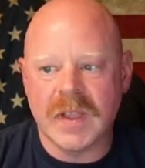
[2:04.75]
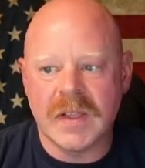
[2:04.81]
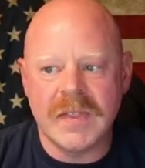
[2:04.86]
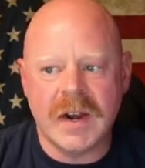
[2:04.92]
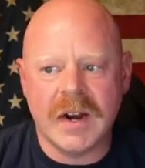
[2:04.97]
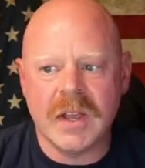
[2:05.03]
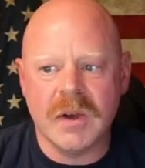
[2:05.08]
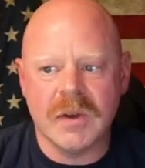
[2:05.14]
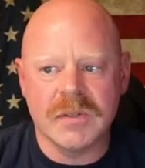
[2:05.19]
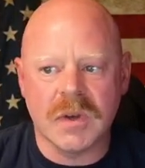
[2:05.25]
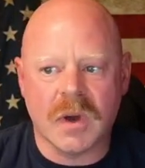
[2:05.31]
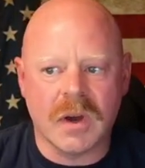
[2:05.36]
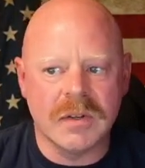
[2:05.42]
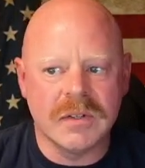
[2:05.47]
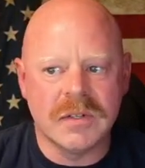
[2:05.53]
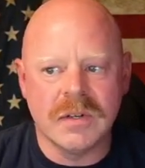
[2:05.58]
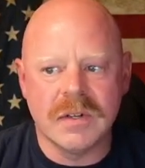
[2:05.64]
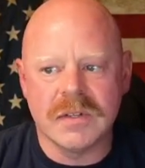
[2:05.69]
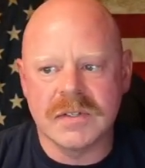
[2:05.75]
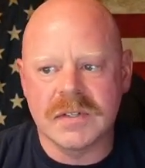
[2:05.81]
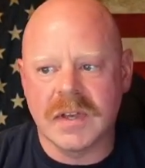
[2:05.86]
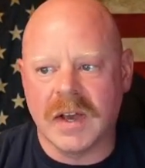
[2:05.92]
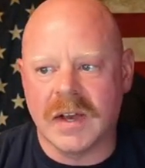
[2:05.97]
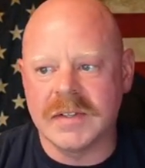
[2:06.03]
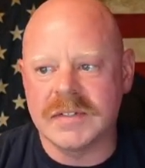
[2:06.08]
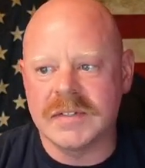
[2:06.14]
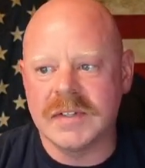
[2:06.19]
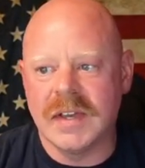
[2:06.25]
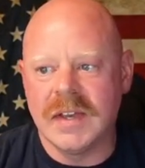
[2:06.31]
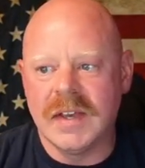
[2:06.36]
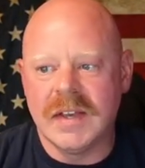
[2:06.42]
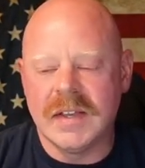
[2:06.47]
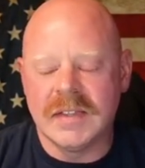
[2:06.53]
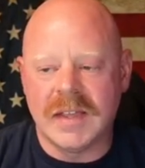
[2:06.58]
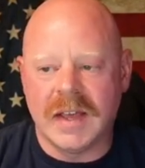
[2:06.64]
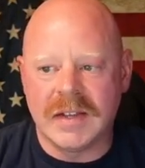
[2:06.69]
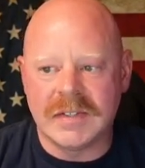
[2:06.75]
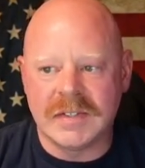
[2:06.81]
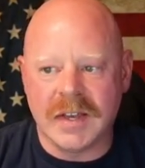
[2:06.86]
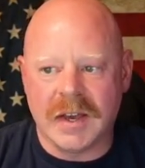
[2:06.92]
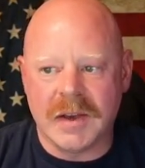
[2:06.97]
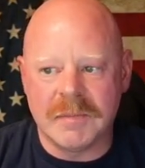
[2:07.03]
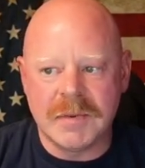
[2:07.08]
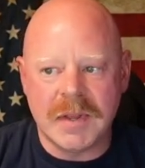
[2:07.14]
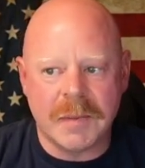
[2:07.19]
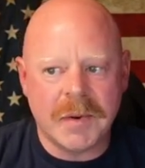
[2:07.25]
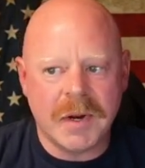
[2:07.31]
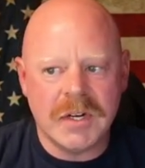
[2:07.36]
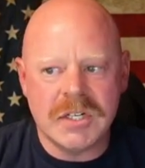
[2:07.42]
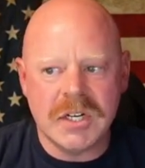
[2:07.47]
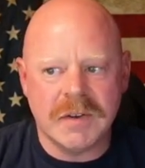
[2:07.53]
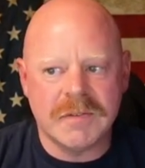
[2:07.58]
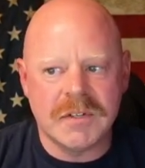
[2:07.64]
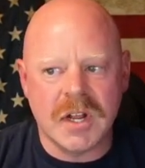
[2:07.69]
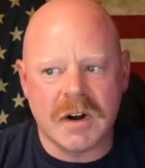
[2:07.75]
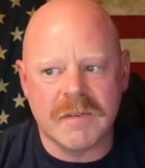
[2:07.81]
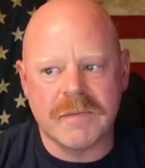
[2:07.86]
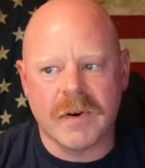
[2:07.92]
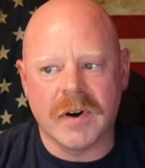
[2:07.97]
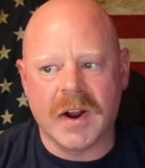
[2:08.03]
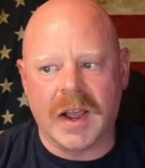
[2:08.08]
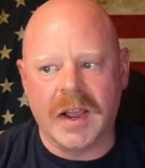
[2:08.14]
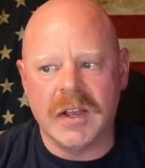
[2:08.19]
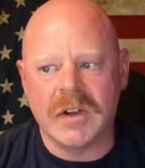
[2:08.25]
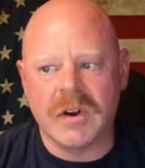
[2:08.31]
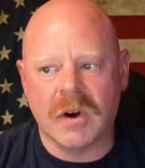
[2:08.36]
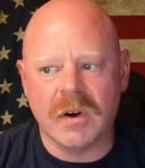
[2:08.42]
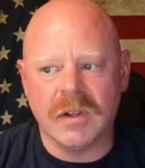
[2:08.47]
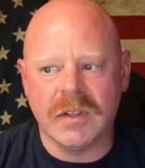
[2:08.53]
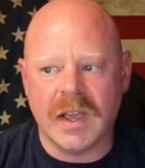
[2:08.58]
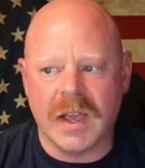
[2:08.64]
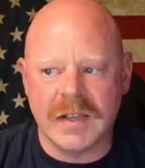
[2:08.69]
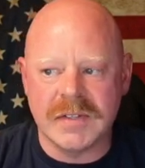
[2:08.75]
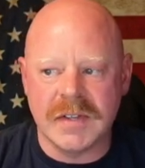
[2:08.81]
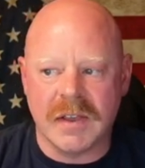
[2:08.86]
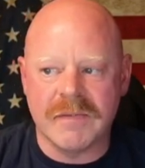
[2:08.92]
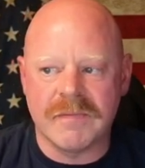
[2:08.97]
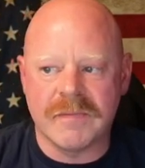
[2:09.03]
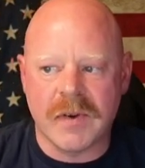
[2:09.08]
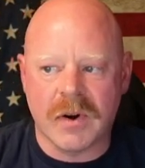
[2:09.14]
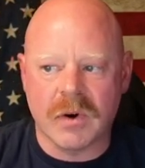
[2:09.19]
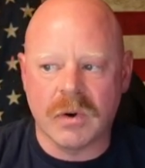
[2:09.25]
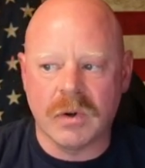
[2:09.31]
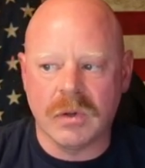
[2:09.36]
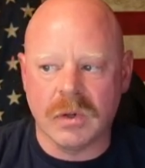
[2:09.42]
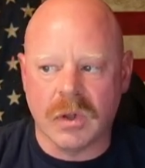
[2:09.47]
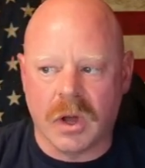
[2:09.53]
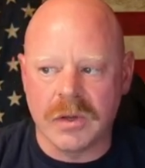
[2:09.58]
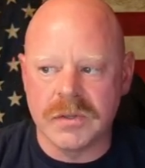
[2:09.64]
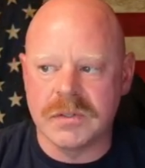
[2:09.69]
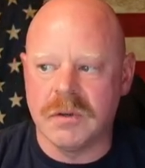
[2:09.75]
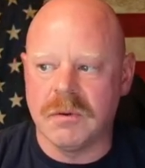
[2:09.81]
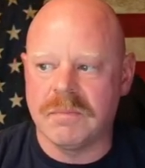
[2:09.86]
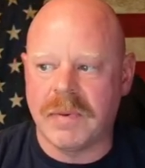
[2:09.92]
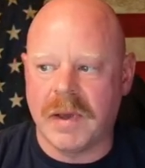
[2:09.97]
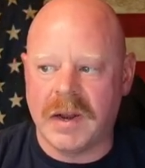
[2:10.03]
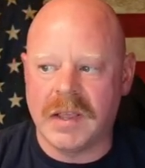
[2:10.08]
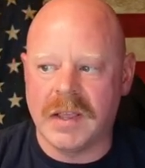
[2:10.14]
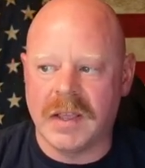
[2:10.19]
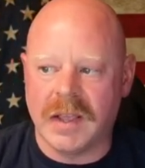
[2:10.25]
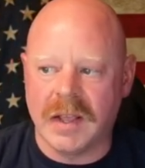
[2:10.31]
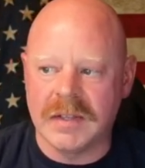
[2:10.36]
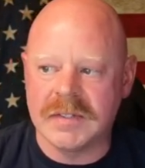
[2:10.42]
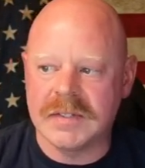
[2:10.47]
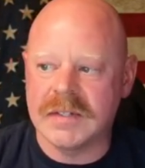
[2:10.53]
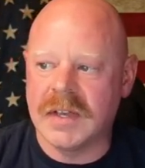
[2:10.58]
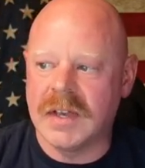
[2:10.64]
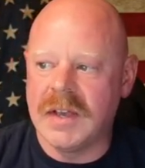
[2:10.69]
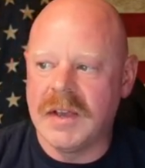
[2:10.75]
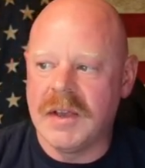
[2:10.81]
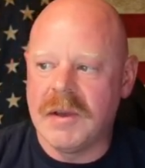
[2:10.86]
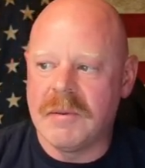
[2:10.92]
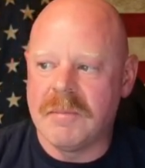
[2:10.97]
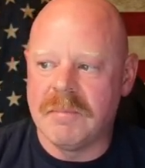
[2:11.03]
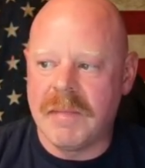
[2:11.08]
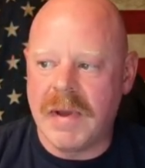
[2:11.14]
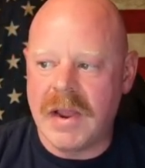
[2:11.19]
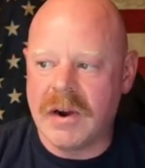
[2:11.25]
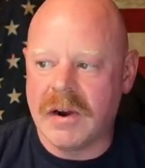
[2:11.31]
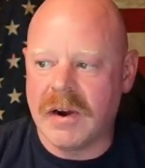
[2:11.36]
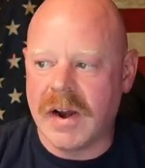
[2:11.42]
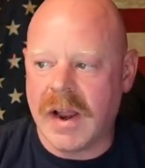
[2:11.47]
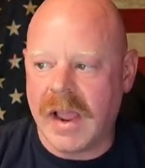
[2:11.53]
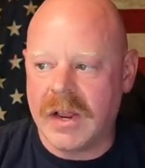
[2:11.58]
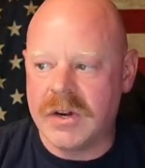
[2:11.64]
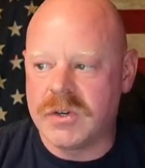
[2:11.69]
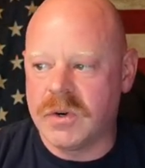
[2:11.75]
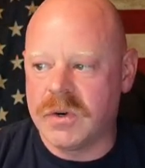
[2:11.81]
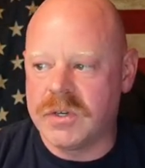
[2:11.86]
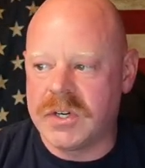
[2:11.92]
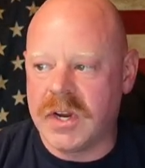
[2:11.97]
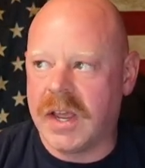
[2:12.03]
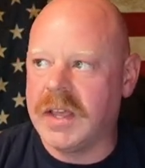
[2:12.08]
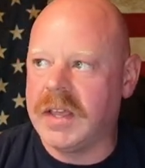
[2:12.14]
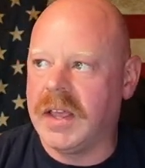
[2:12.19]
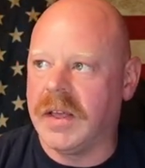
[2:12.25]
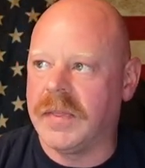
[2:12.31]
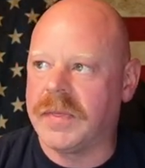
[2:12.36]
And then it goes on to discuss that Deputy Chief Jennifer Knight currently has a federal lawsuit pending against Mayor Andrew J.